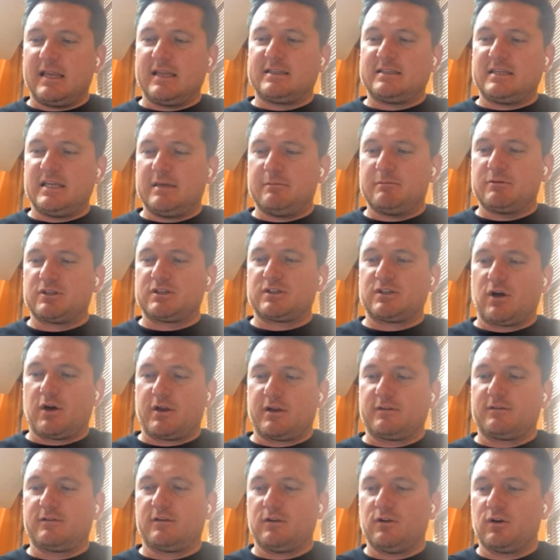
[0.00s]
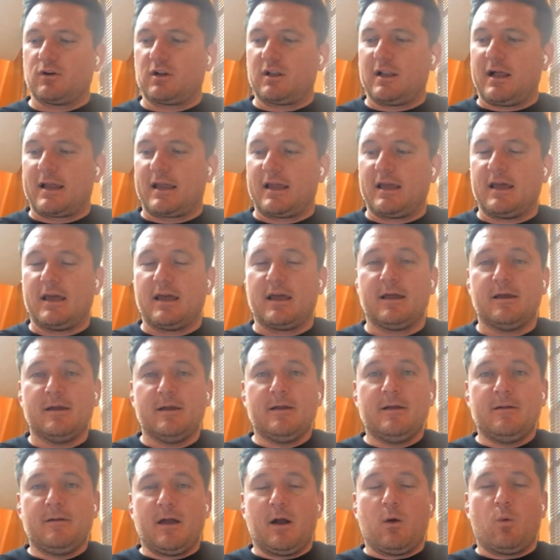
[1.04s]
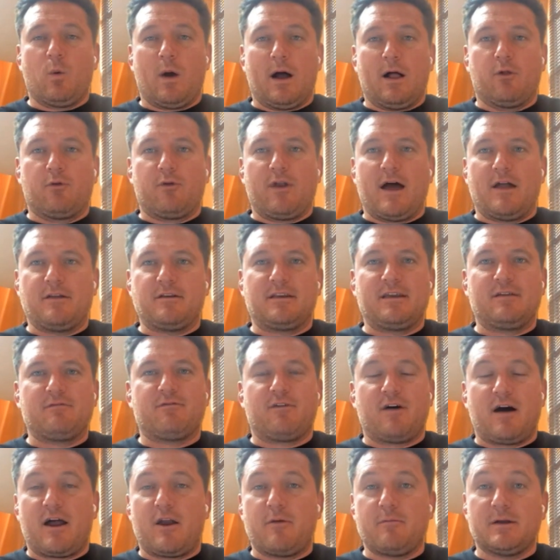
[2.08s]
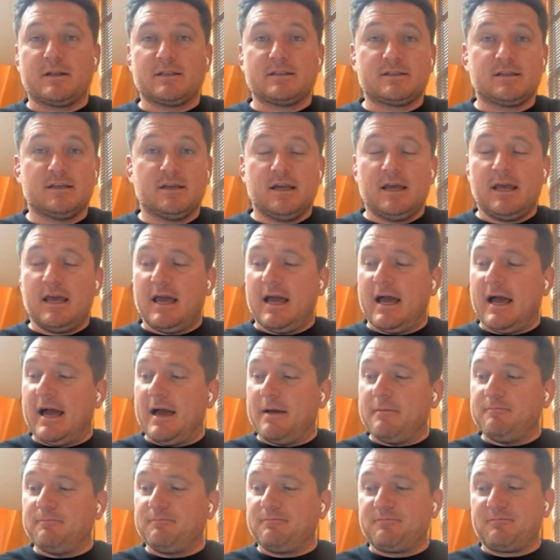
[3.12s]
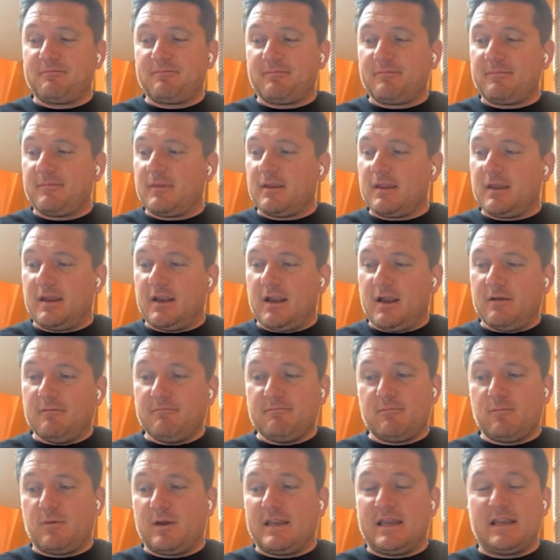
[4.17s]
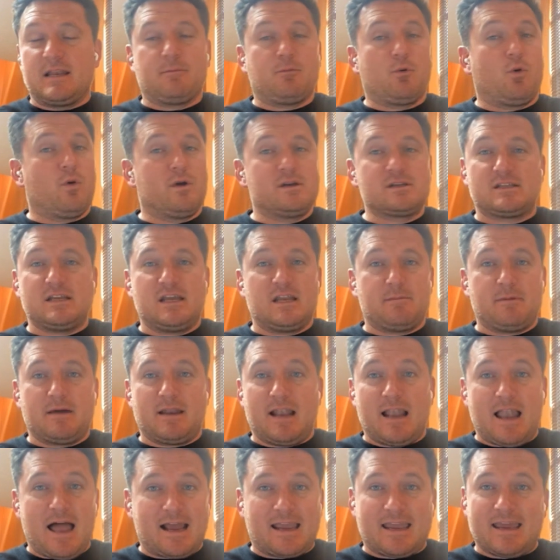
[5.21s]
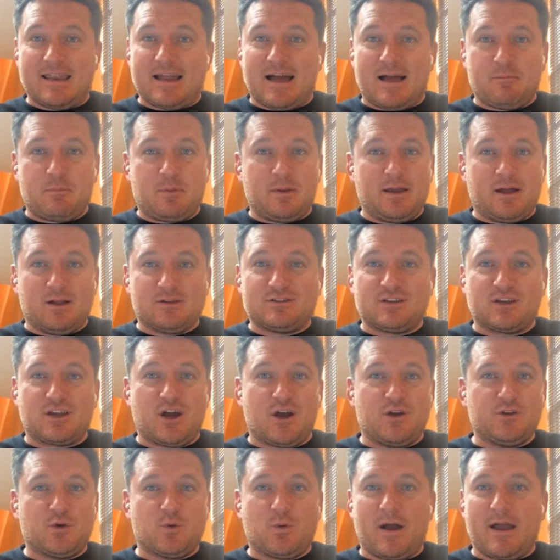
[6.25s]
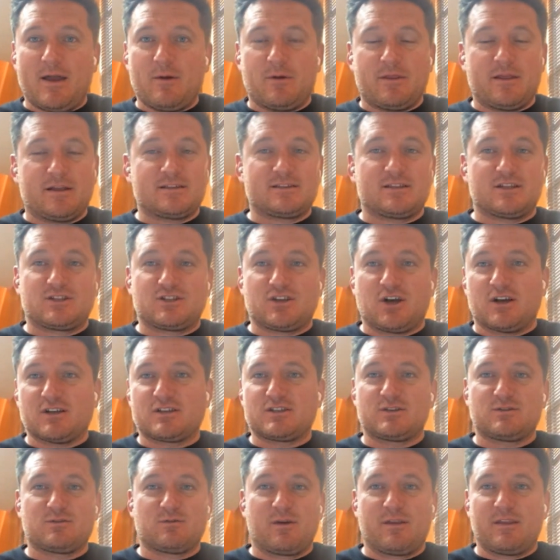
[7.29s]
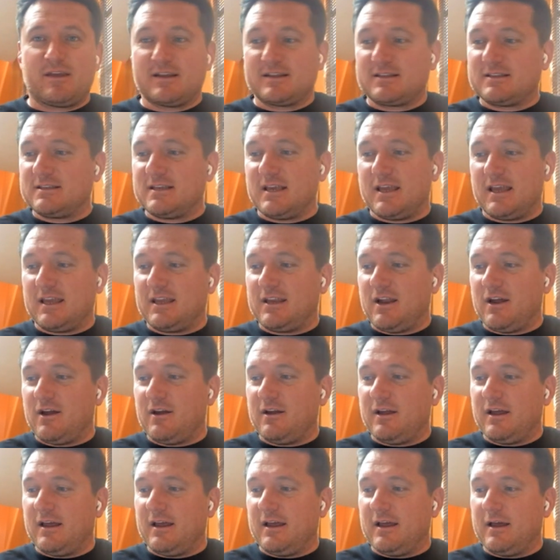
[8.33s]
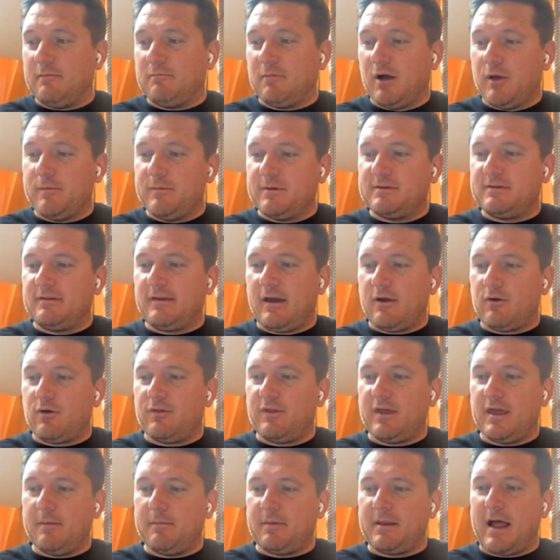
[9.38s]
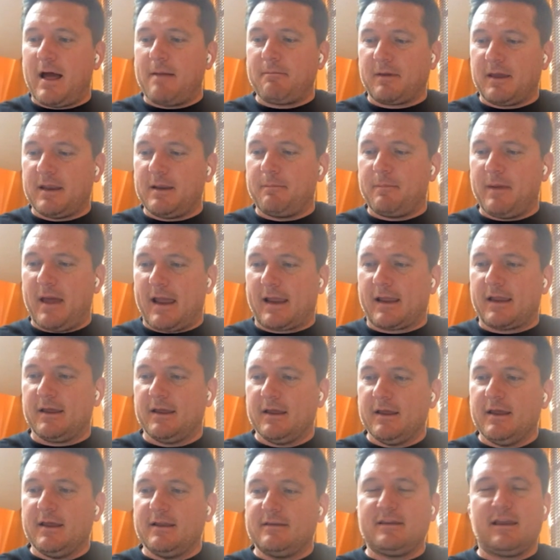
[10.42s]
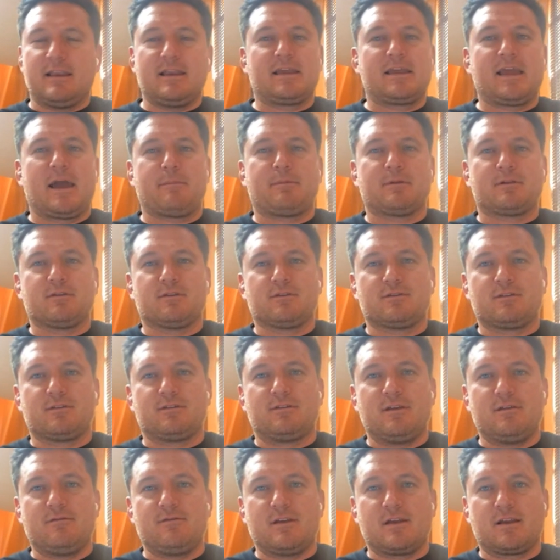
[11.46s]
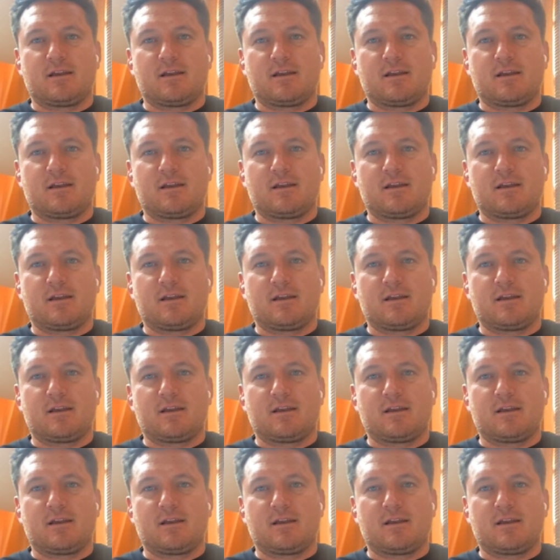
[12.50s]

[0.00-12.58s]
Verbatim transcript: Delhi team is starting to look like a well-rounded environment. You know, we always need a bit of luck in IPL to go your way, whether it's the toss, whether it's, you know, a moment here or there, but I'm going to back Delhi Capitals this